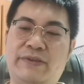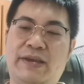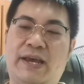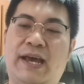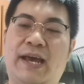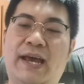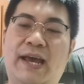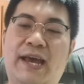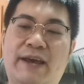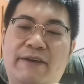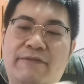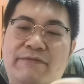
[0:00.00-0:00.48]
that
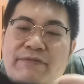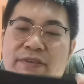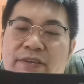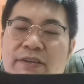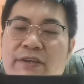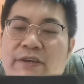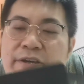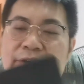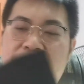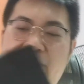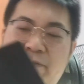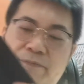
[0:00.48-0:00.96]
I have
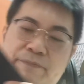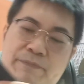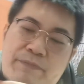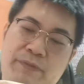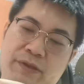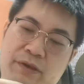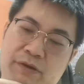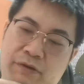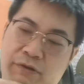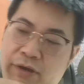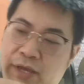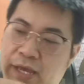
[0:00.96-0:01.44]
here,
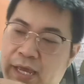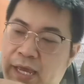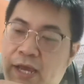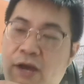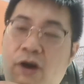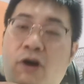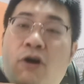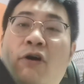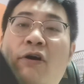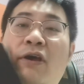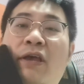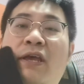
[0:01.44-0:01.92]
okay,
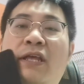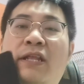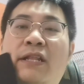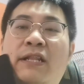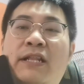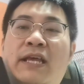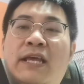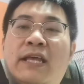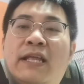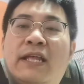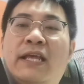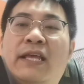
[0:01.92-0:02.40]
or
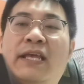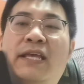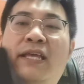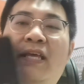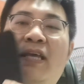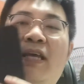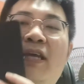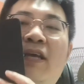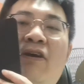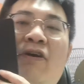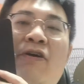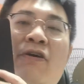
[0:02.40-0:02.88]

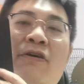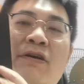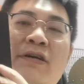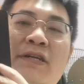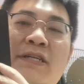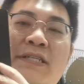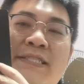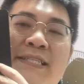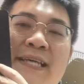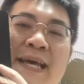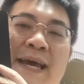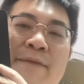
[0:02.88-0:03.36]

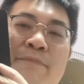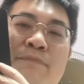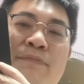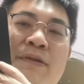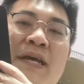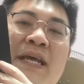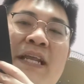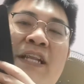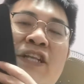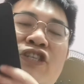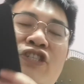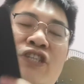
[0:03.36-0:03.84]
a
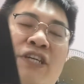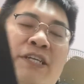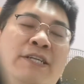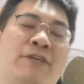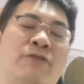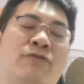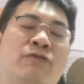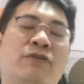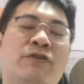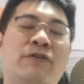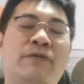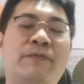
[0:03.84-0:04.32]
tablet in
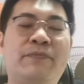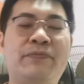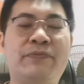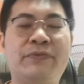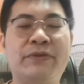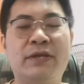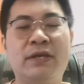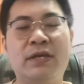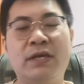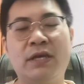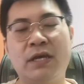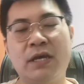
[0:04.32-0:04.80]
general,
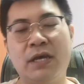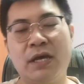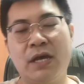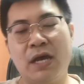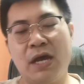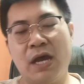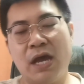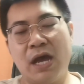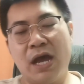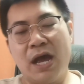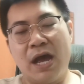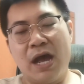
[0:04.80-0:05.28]

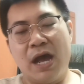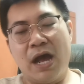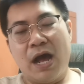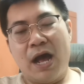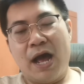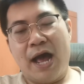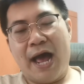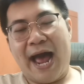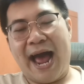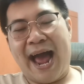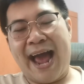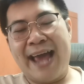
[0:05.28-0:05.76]

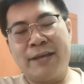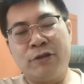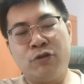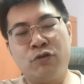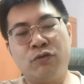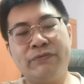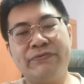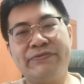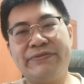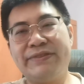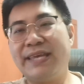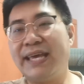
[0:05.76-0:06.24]
I
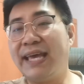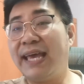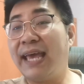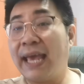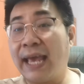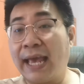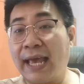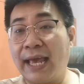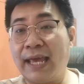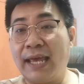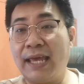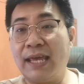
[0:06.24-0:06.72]
don't
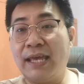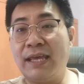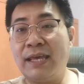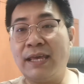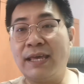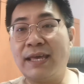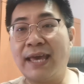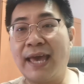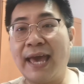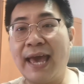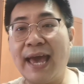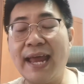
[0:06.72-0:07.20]
think
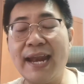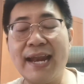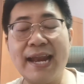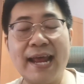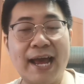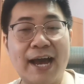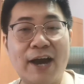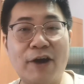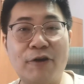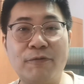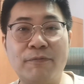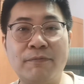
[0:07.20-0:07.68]
it can
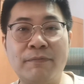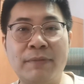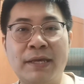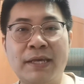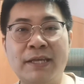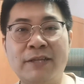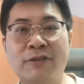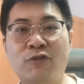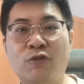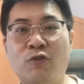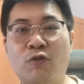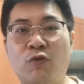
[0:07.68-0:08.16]
help
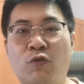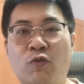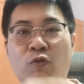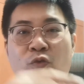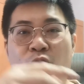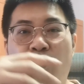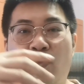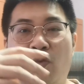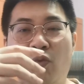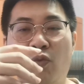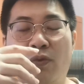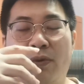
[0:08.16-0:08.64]
me
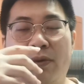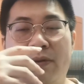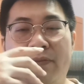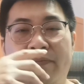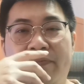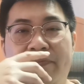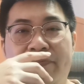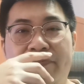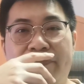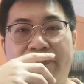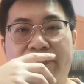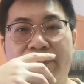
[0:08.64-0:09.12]
to
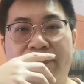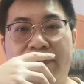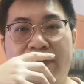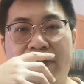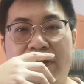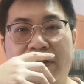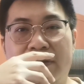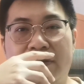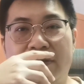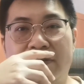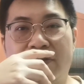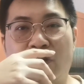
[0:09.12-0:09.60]

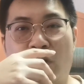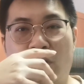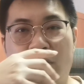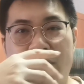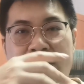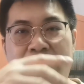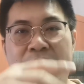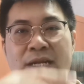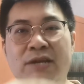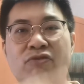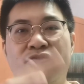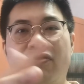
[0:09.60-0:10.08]

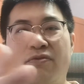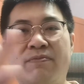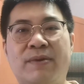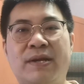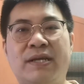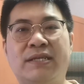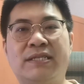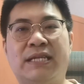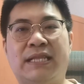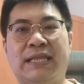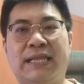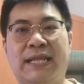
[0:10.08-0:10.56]
totally
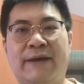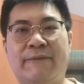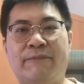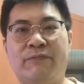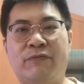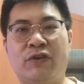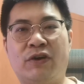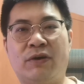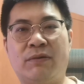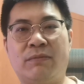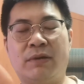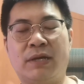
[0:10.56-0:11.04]
replace a
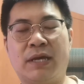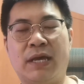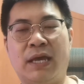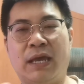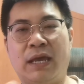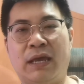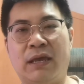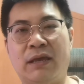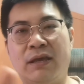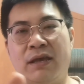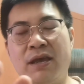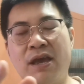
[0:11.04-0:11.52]
laptop.
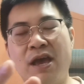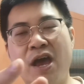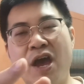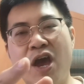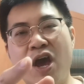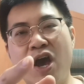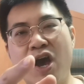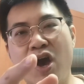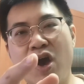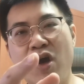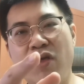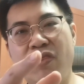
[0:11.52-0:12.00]
Okay,
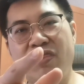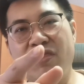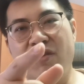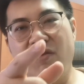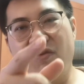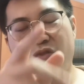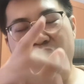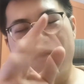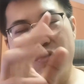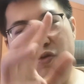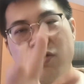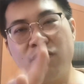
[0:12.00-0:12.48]
the
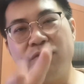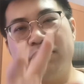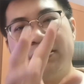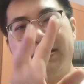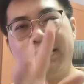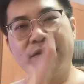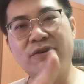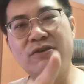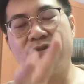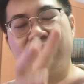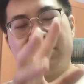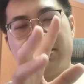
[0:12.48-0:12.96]

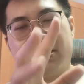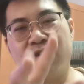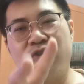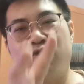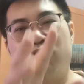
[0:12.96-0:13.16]
crucial